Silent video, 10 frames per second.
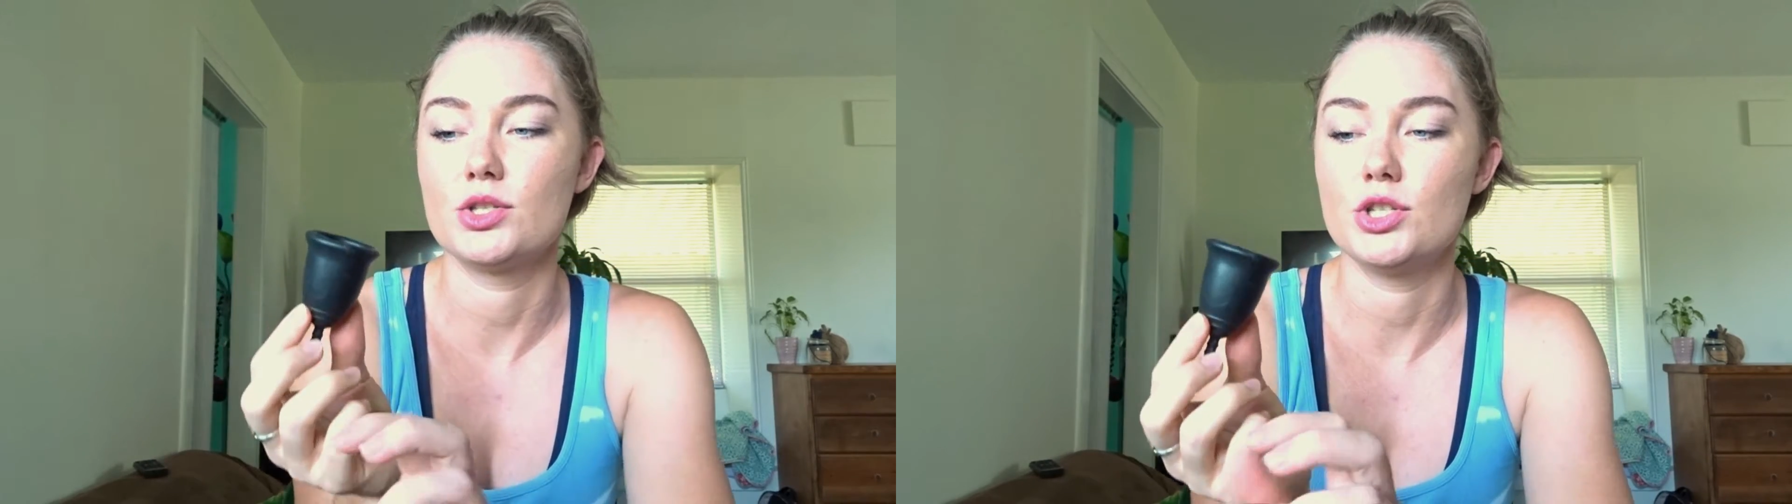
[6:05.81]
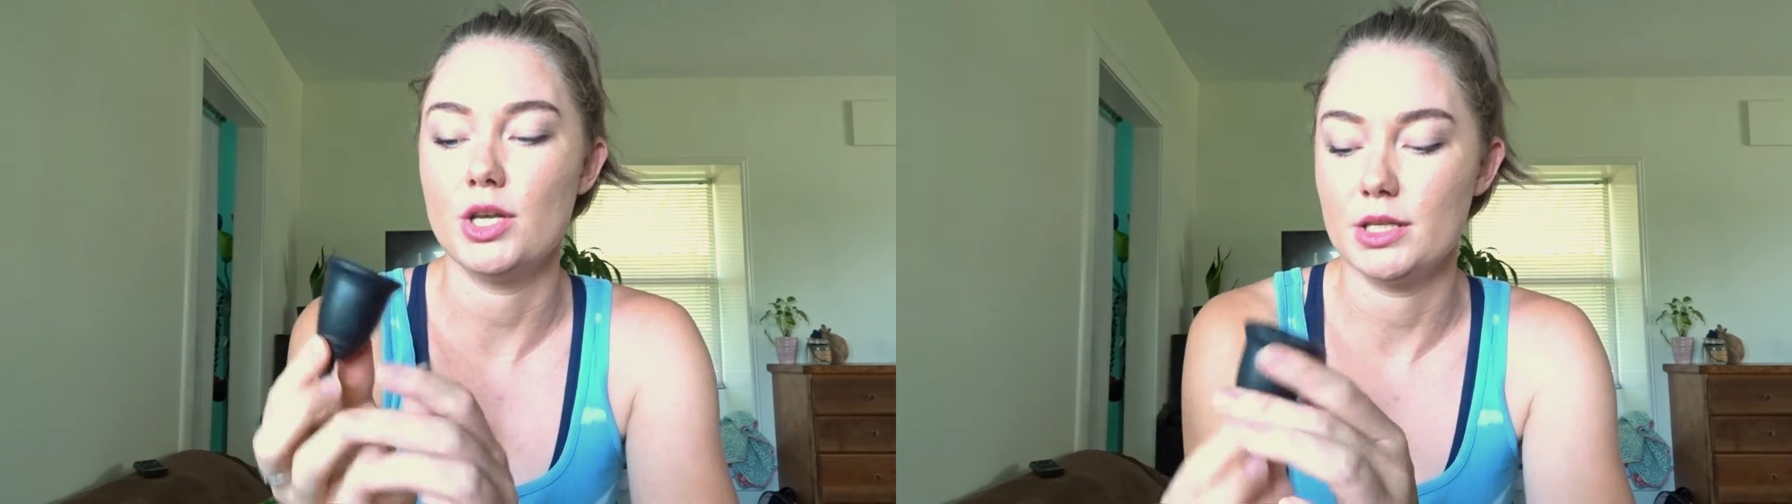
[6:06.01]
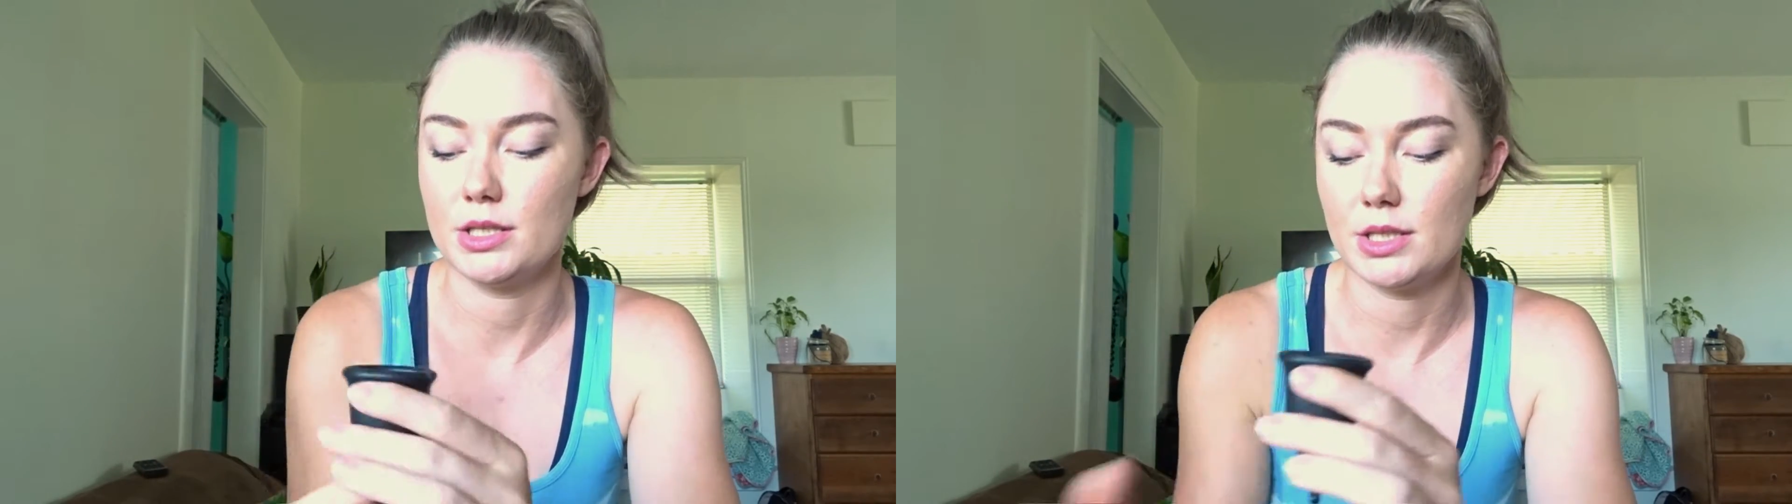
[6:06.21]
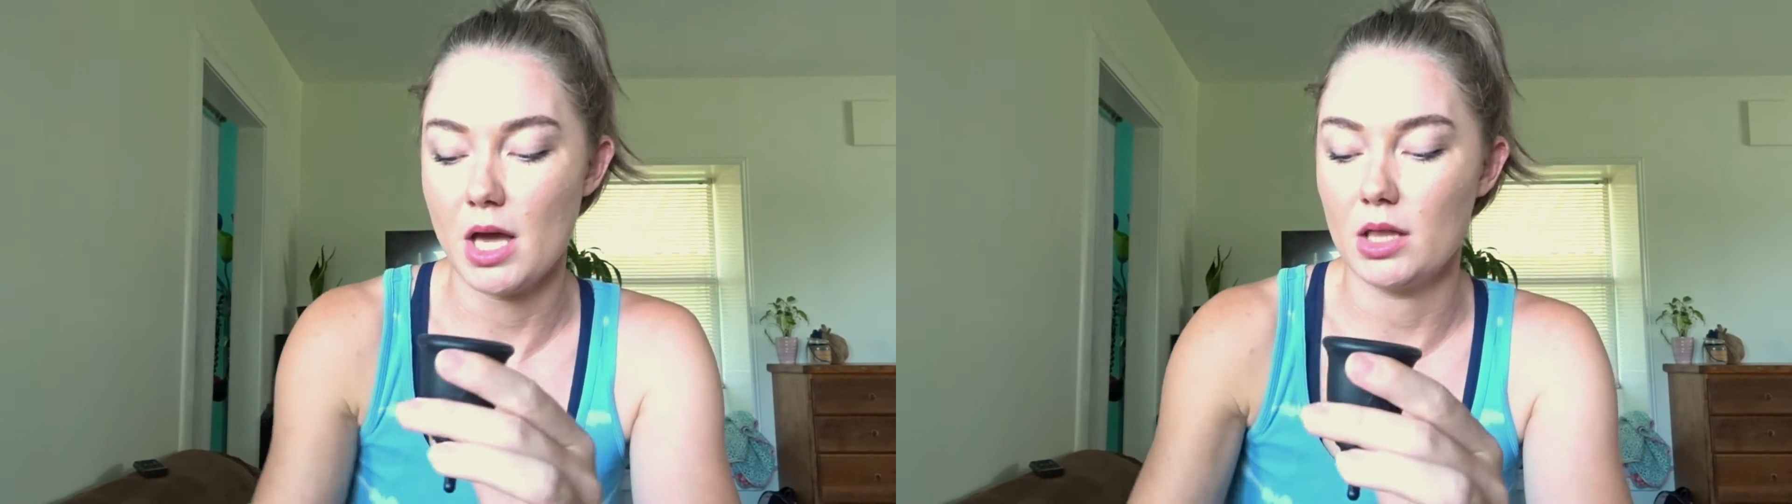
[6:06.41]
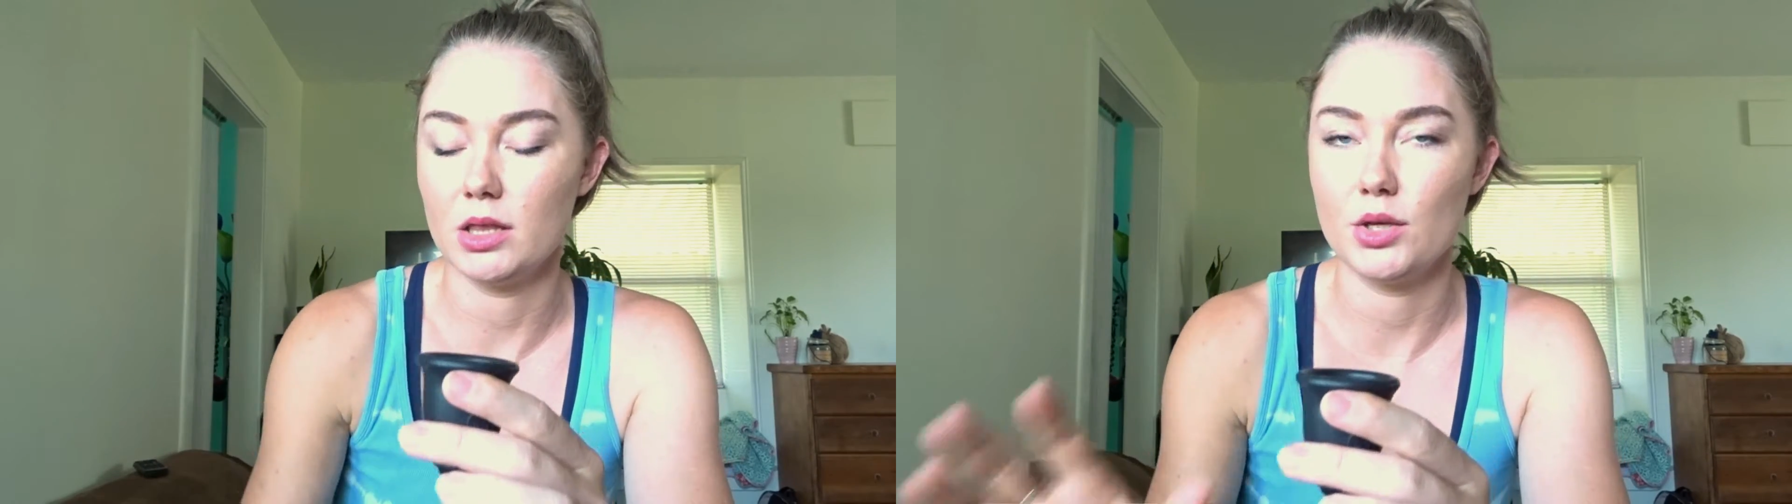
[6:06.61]
just
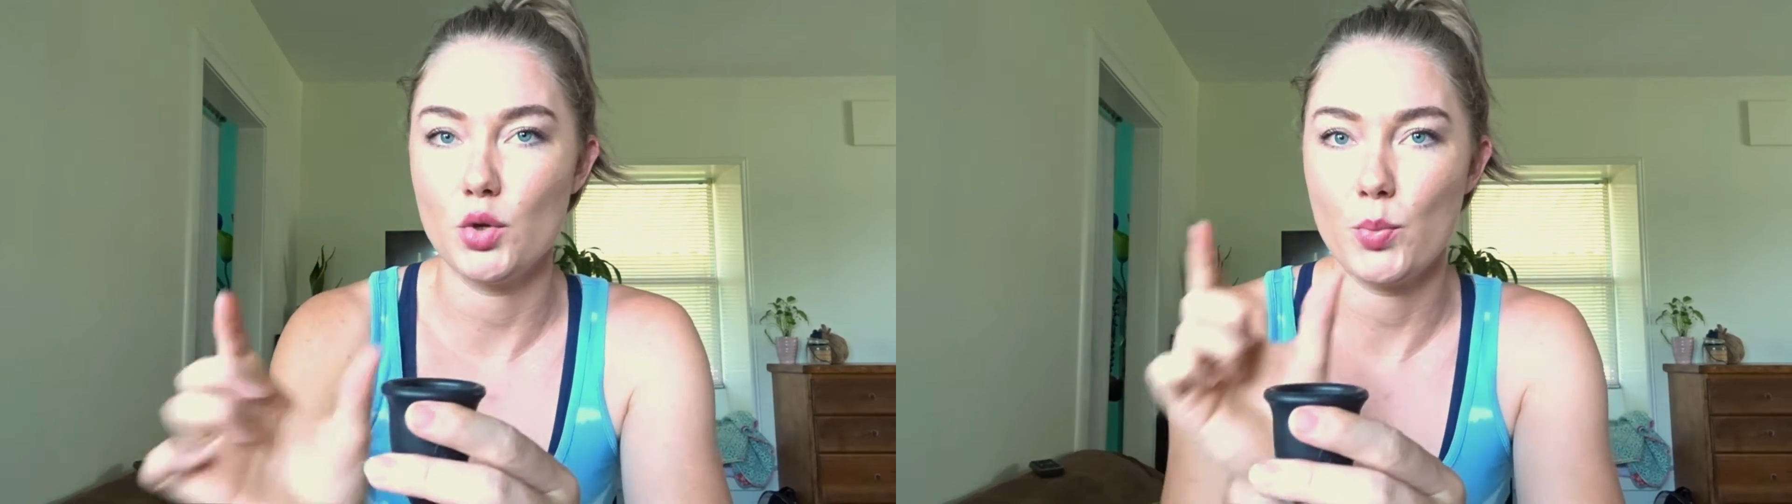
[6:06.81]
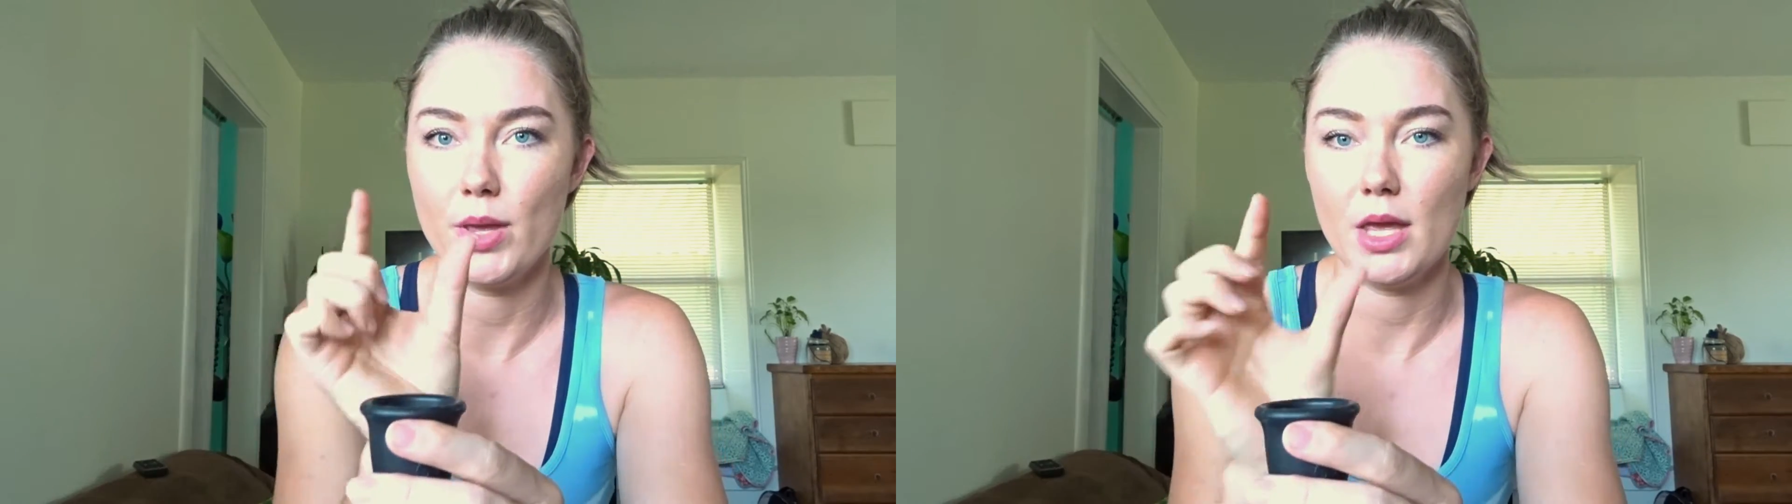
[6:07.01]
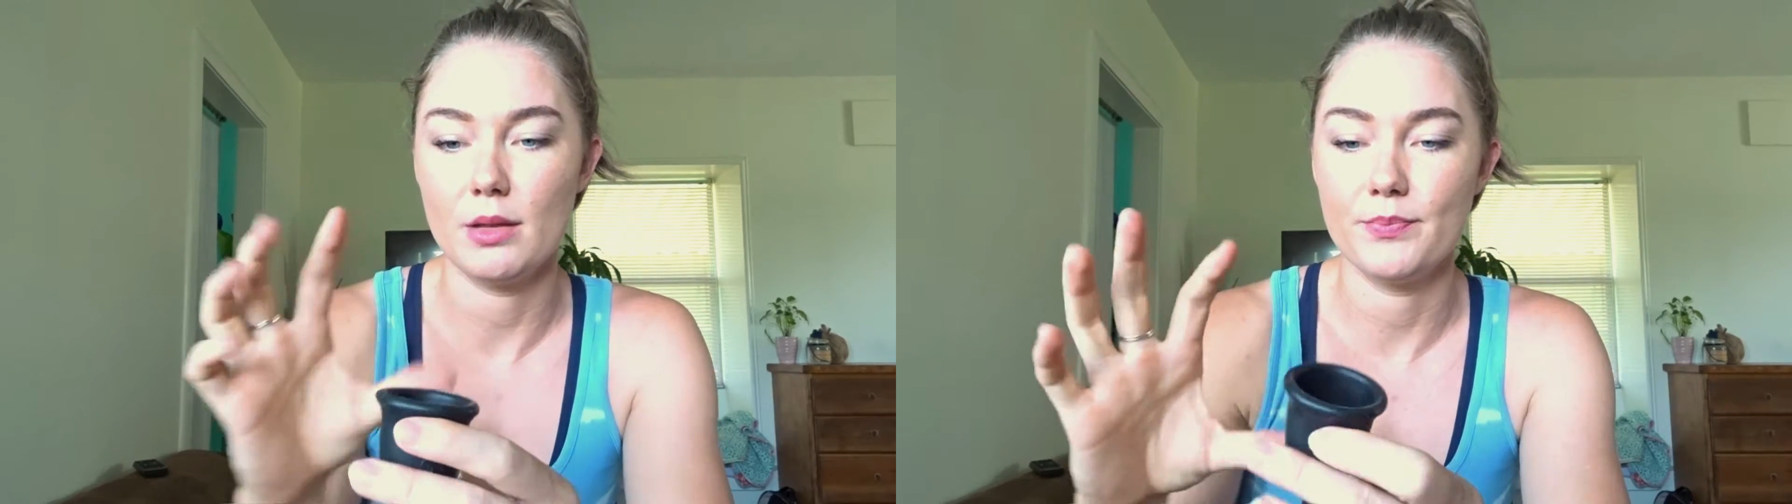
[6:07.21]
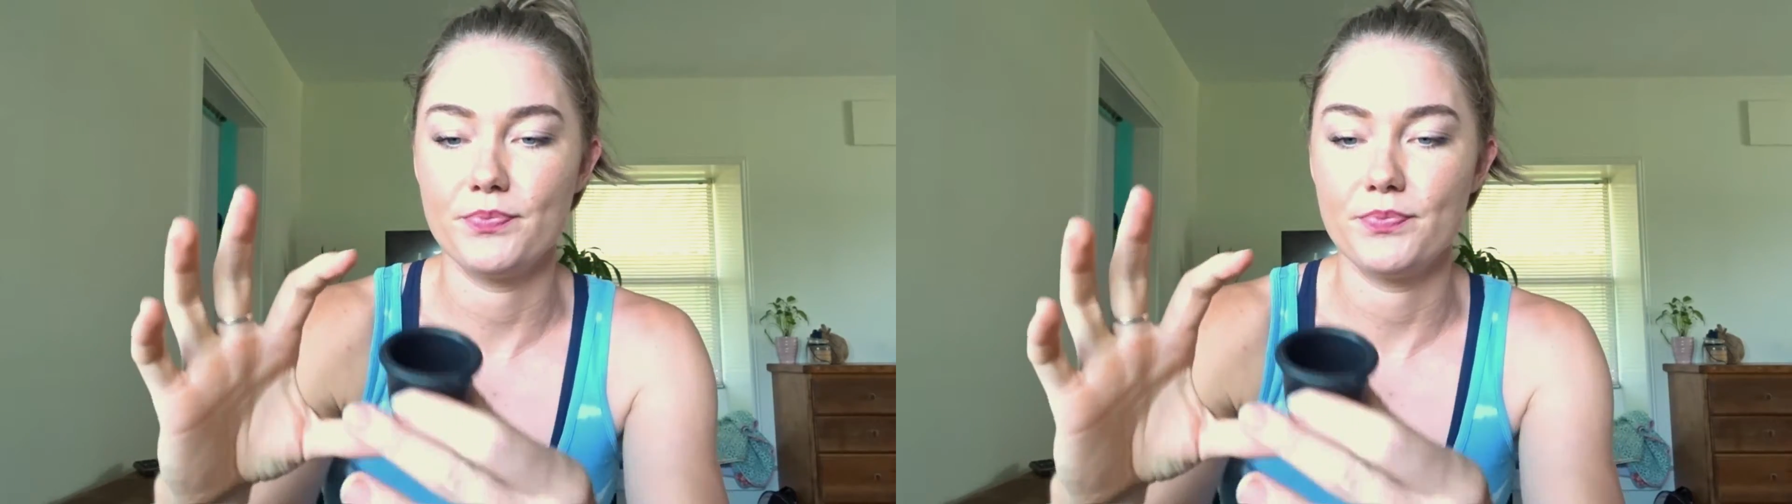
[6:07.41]
a little bit